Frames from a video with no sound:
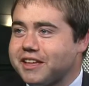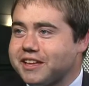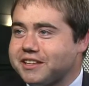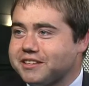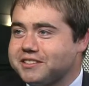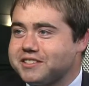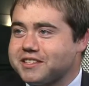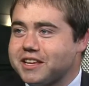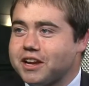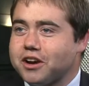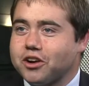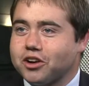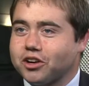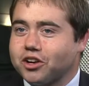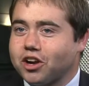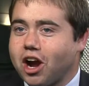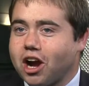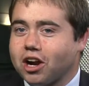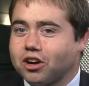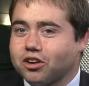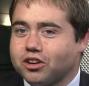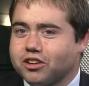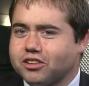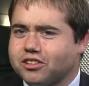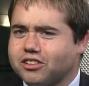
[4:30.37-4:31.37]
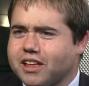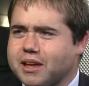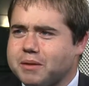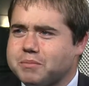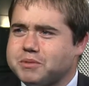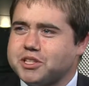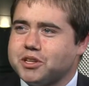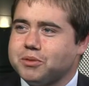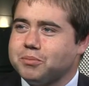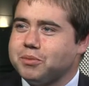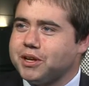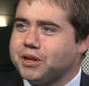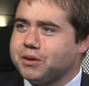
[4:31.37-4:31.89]
that Senator Cochrane
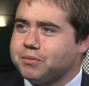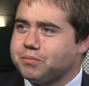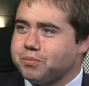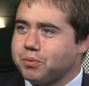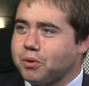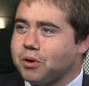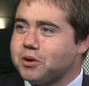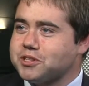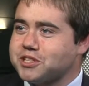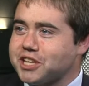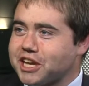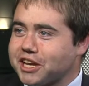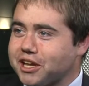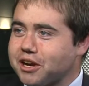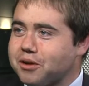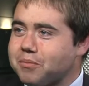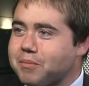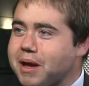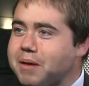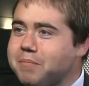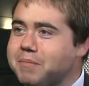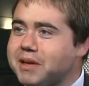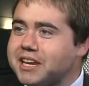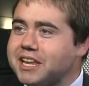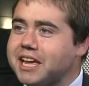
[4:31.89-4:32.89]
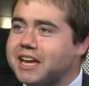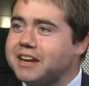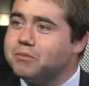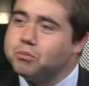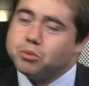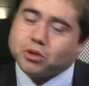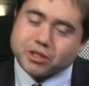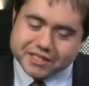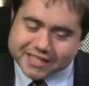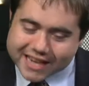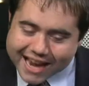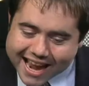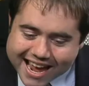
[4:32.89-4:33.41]
claims to be pro-Second Amendment, yet it
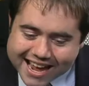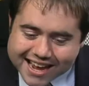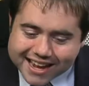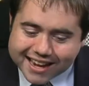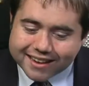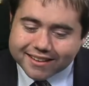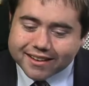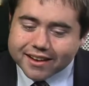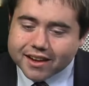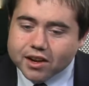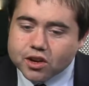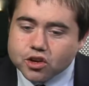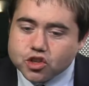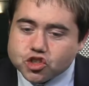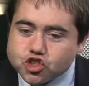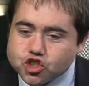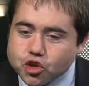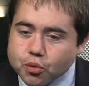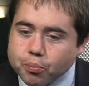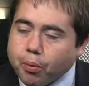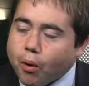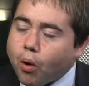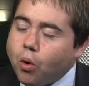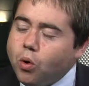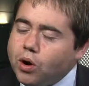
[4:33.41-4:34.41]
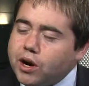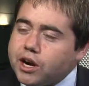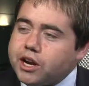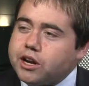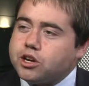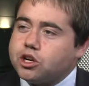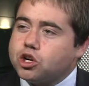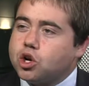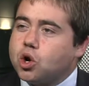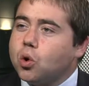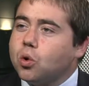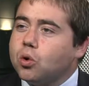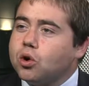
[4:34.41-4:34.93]
would take support,
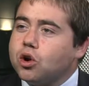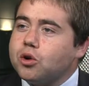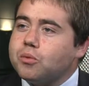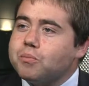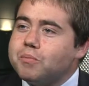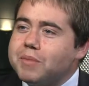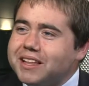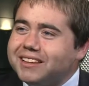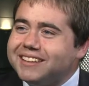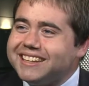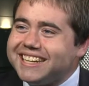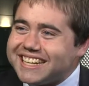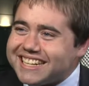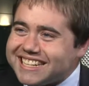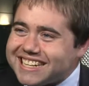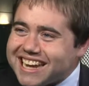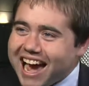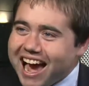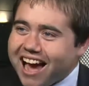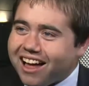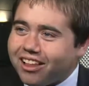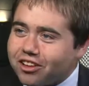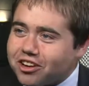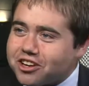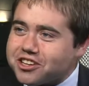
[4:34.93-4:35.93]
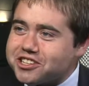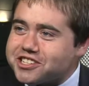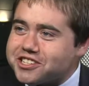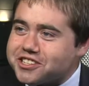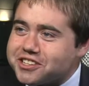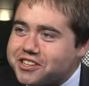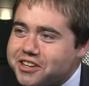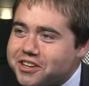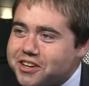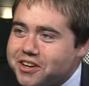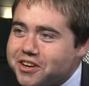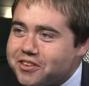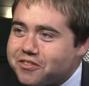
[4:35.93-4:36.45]

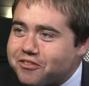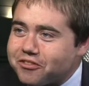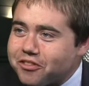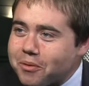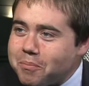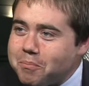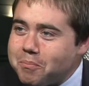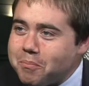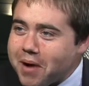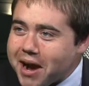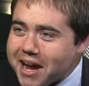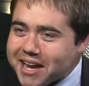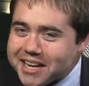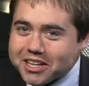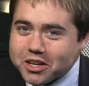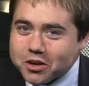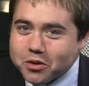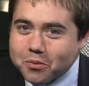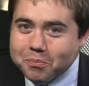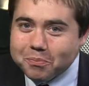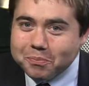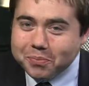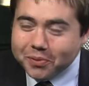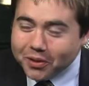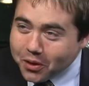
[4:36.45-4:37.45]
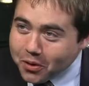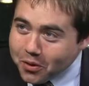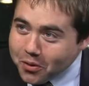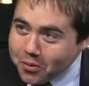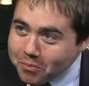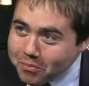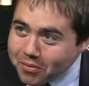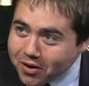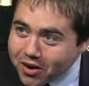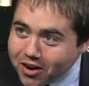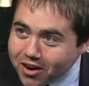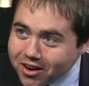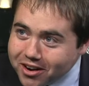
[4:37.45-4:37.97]
$250,000 from Michael
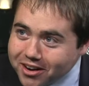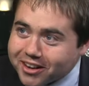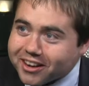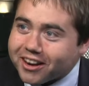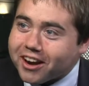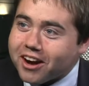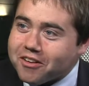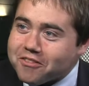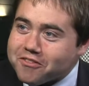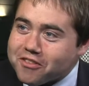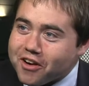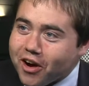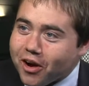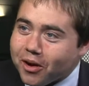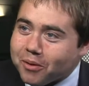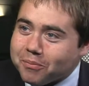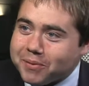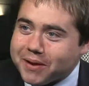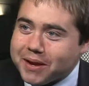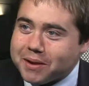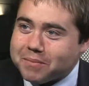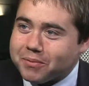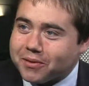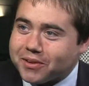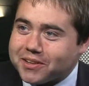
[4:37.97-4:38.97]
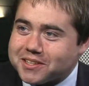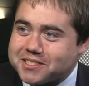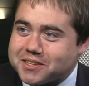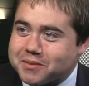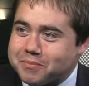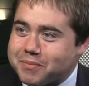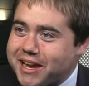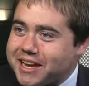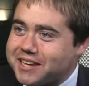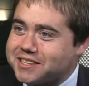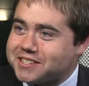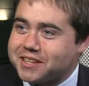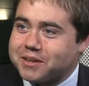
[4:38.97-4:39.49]
Bloomberg, of all people. It's
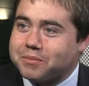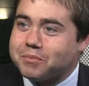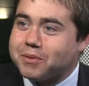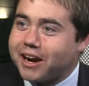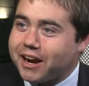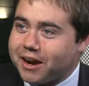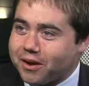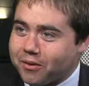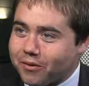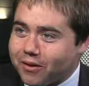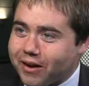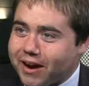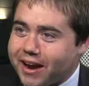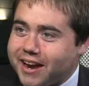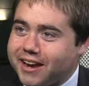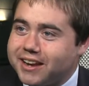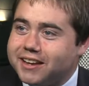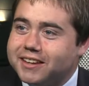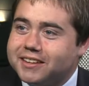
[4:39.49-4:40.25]
amazing, but anyway.